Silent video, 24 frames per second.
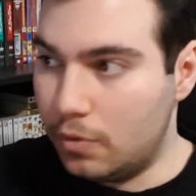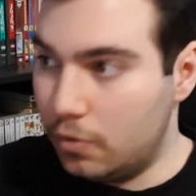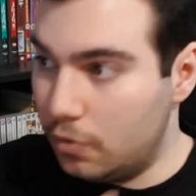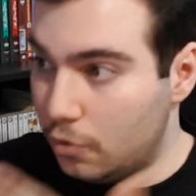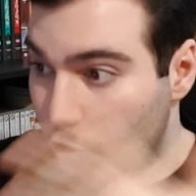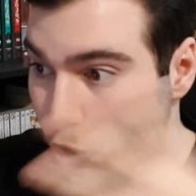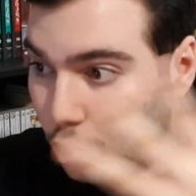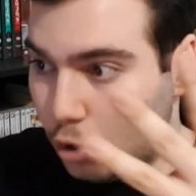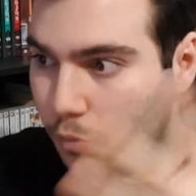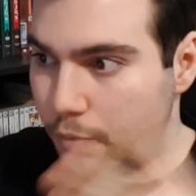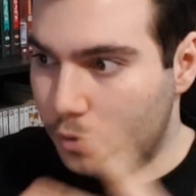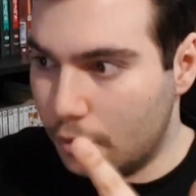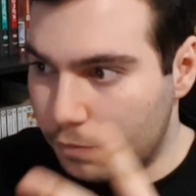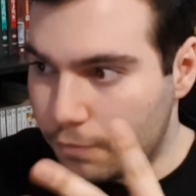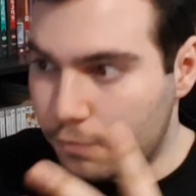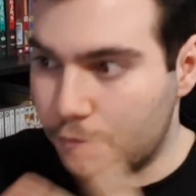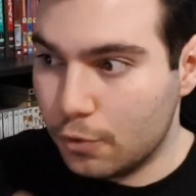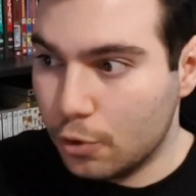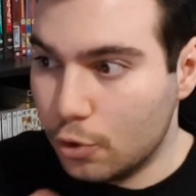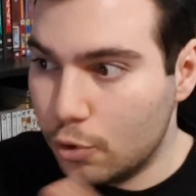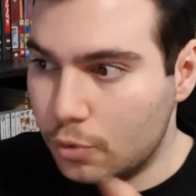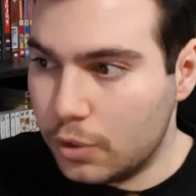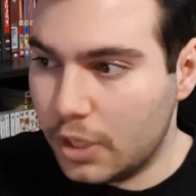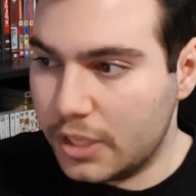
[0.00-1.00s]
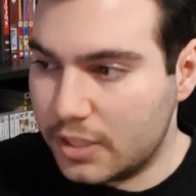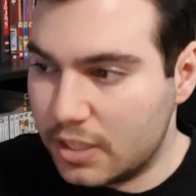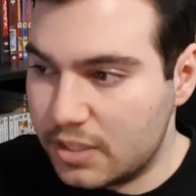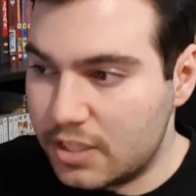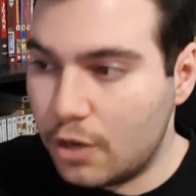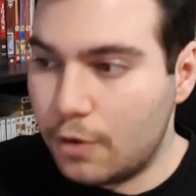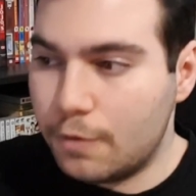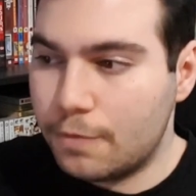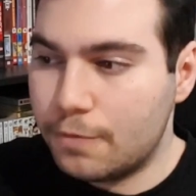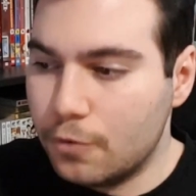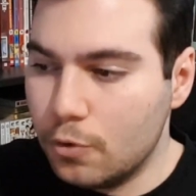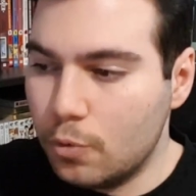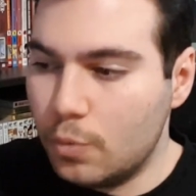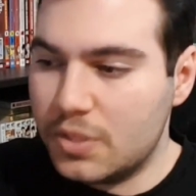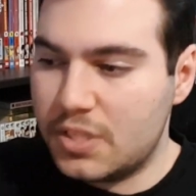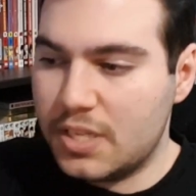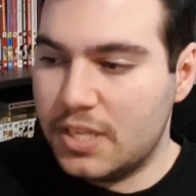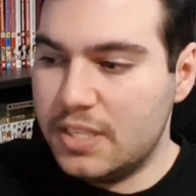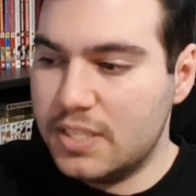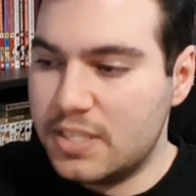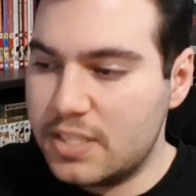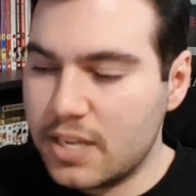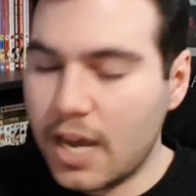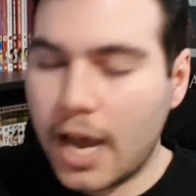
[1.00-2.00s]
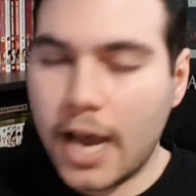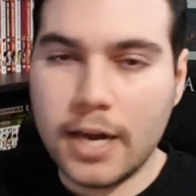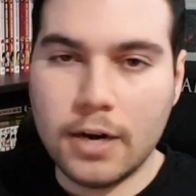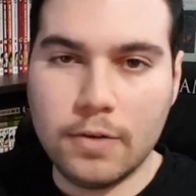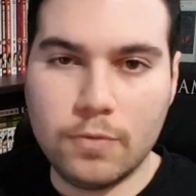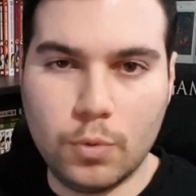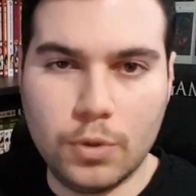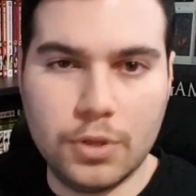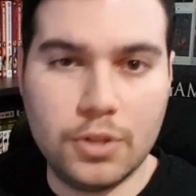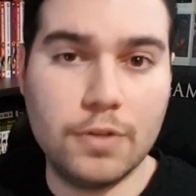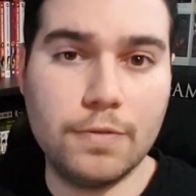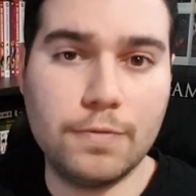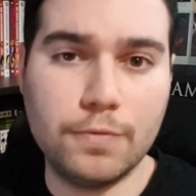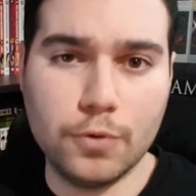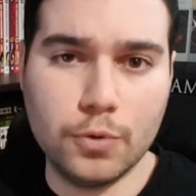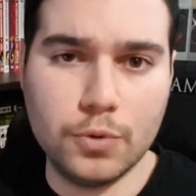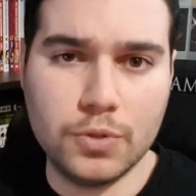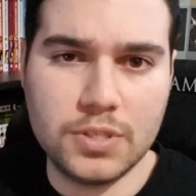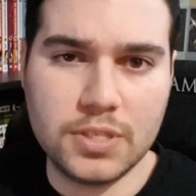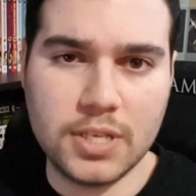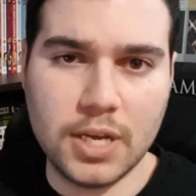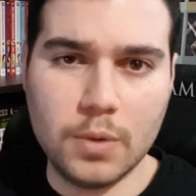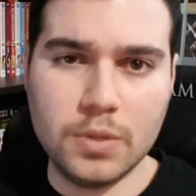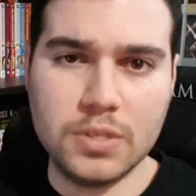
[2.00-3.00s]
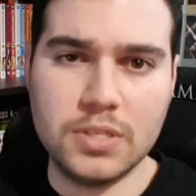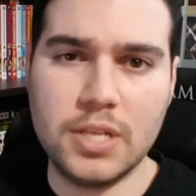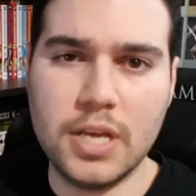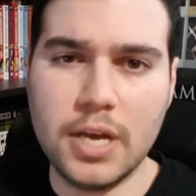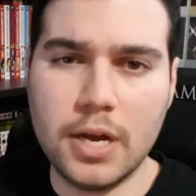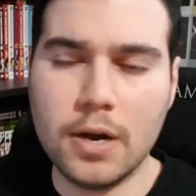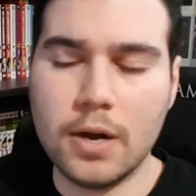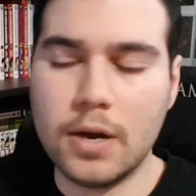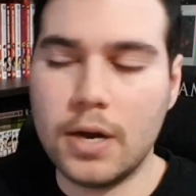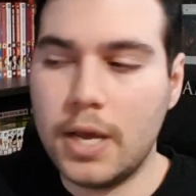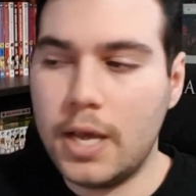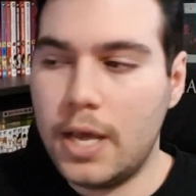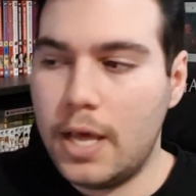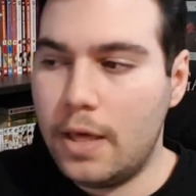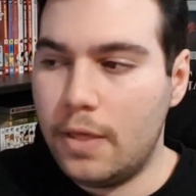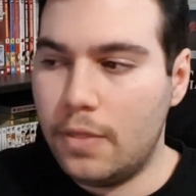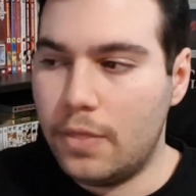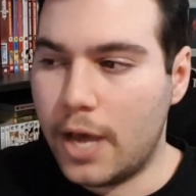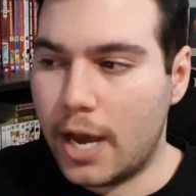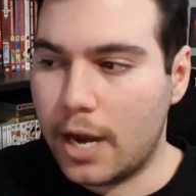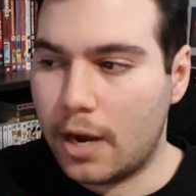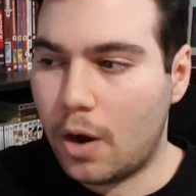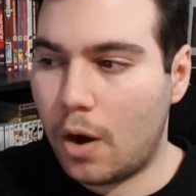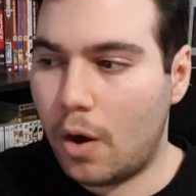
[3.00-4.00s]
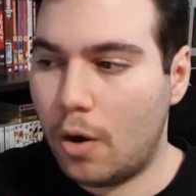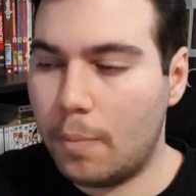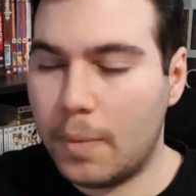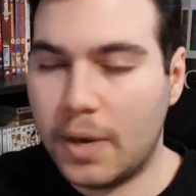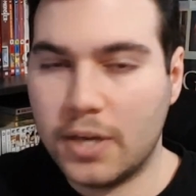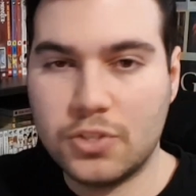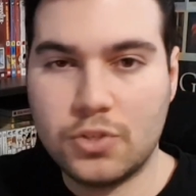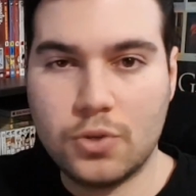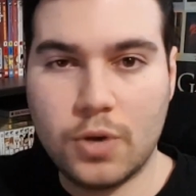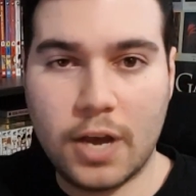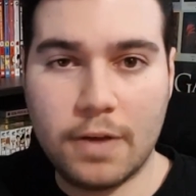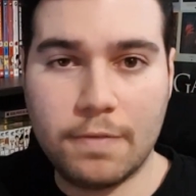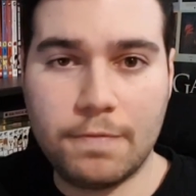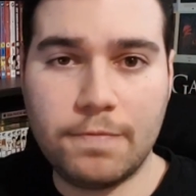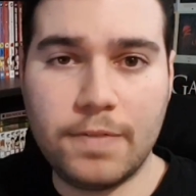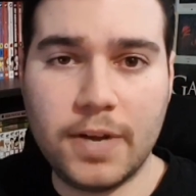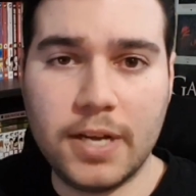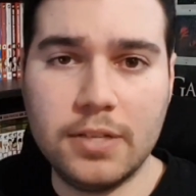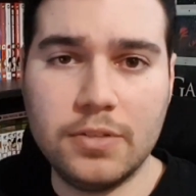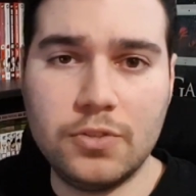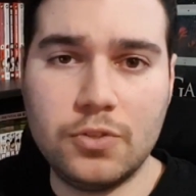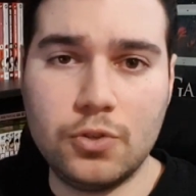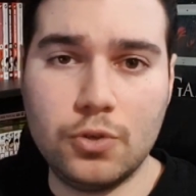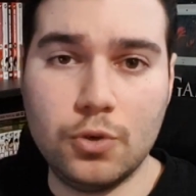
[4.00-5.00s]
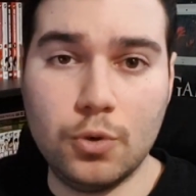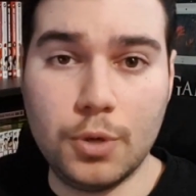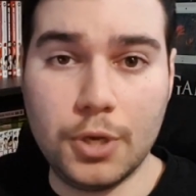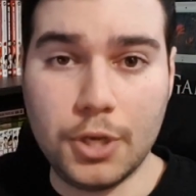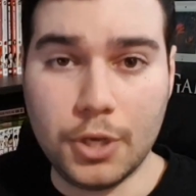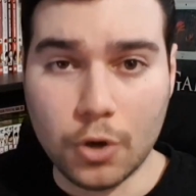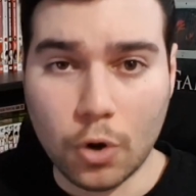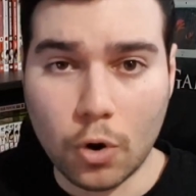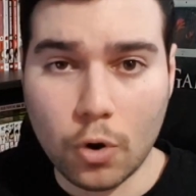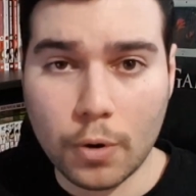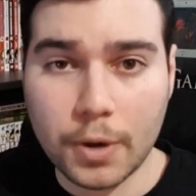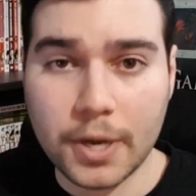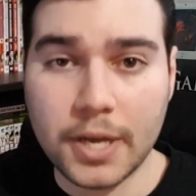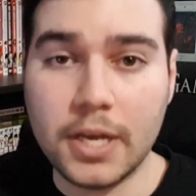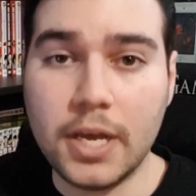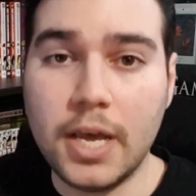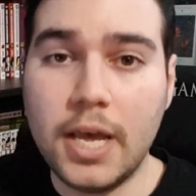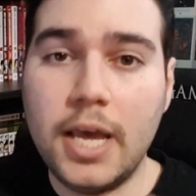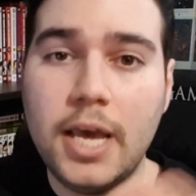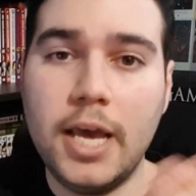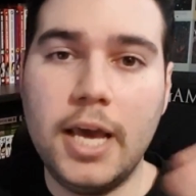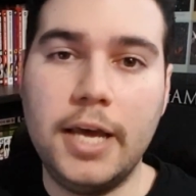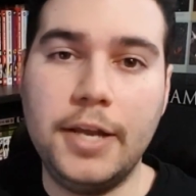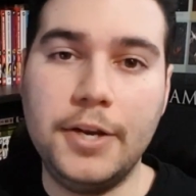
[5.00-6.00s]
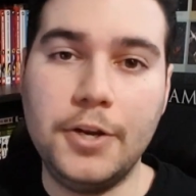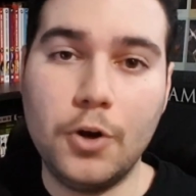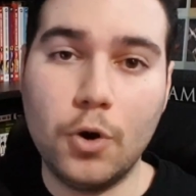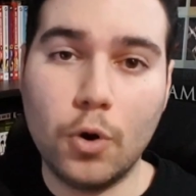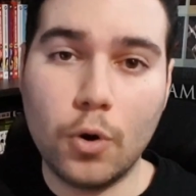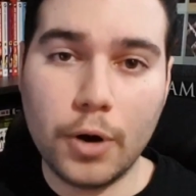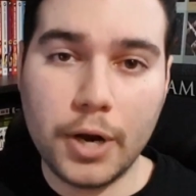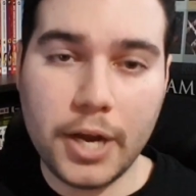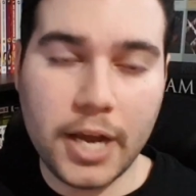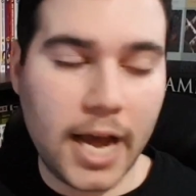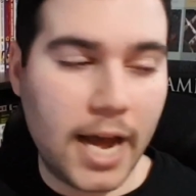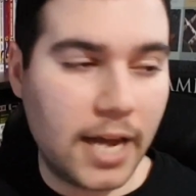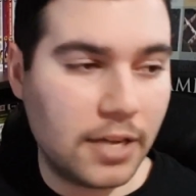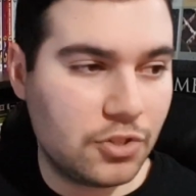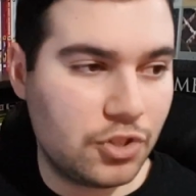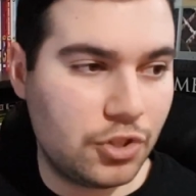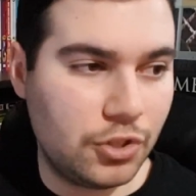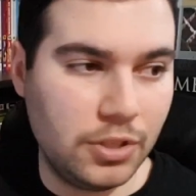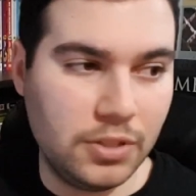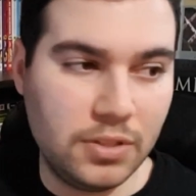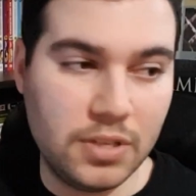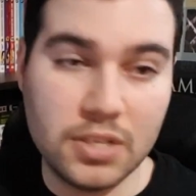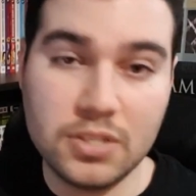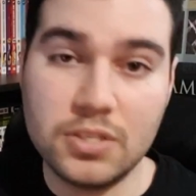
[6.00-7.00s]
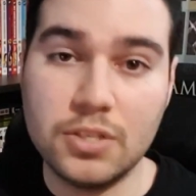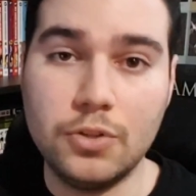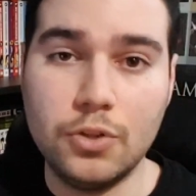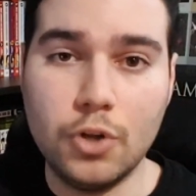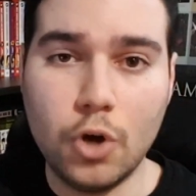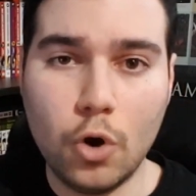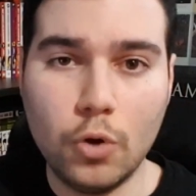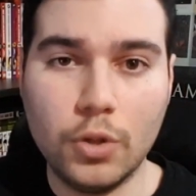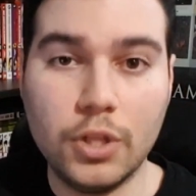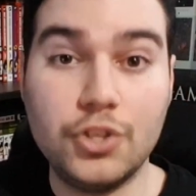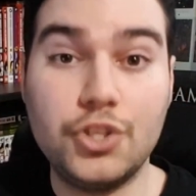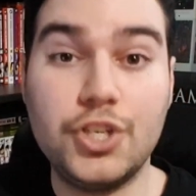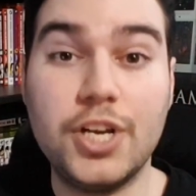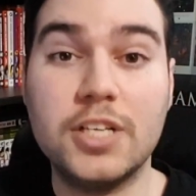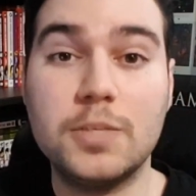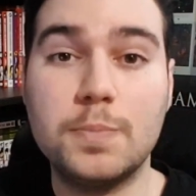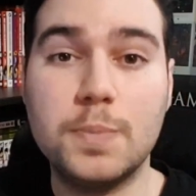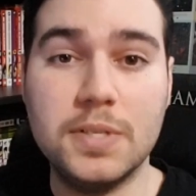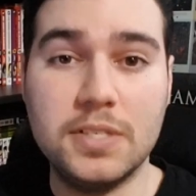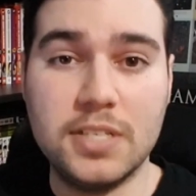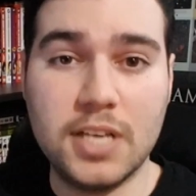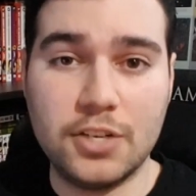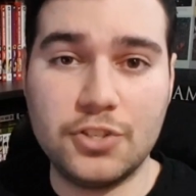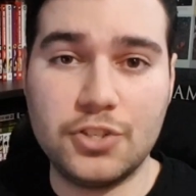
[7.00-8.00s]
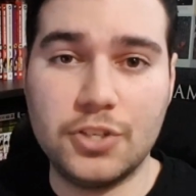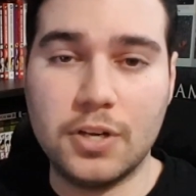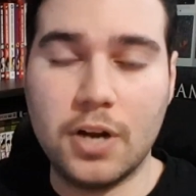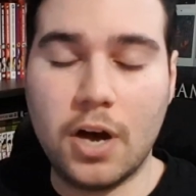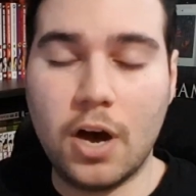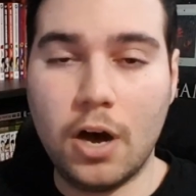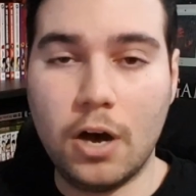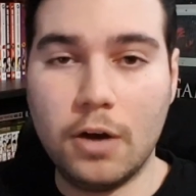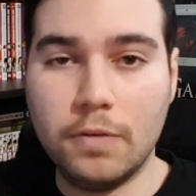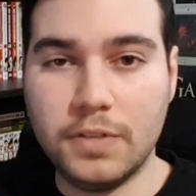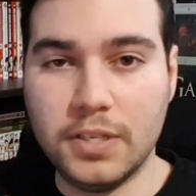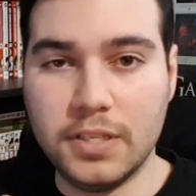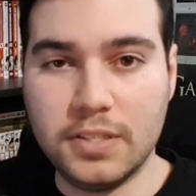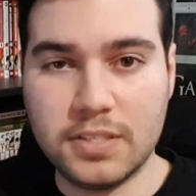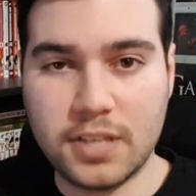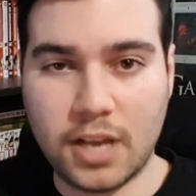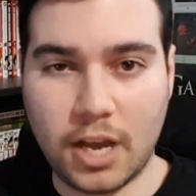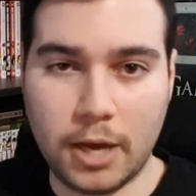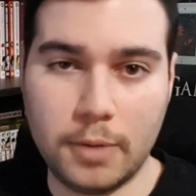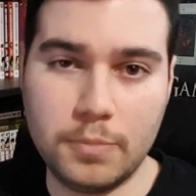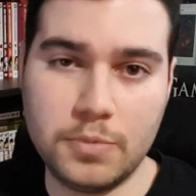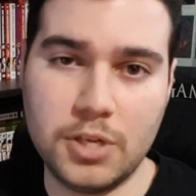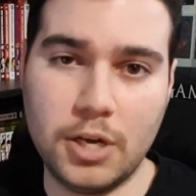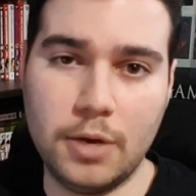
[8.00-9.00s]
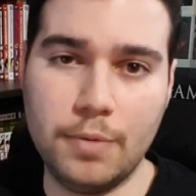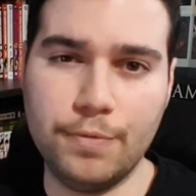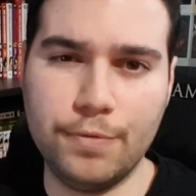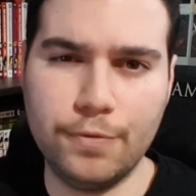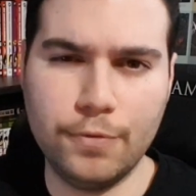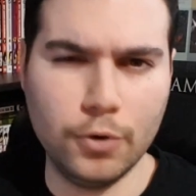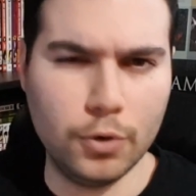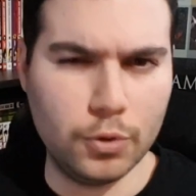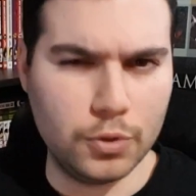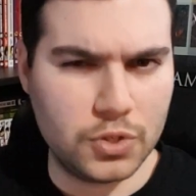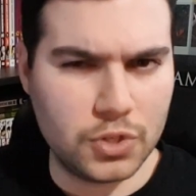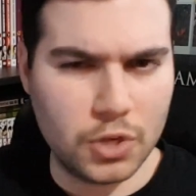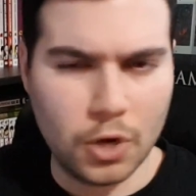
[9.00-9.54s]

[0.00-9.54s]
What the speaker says: you know, the fruit, like the devil fruit was inside of one of the fruits that was there that Kawamatsu had fed to Hiyori, and Hiyori actually doesn't know that she has possession of the time time fruit.